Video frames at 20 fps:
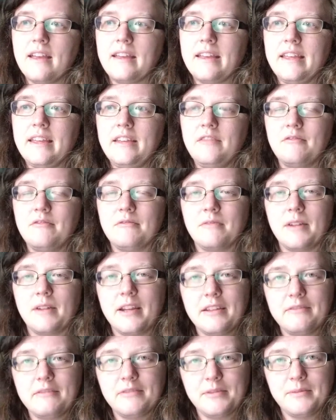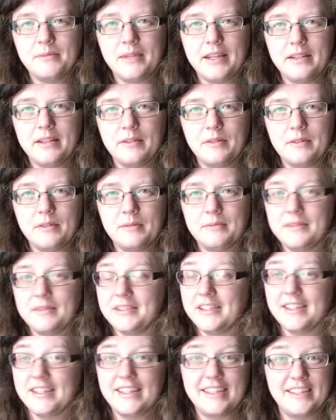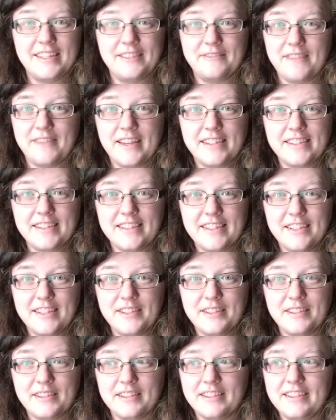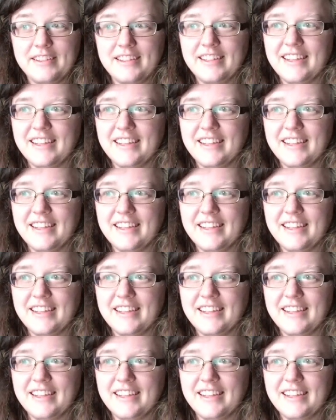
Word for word: He ran from that home like as fast as he could,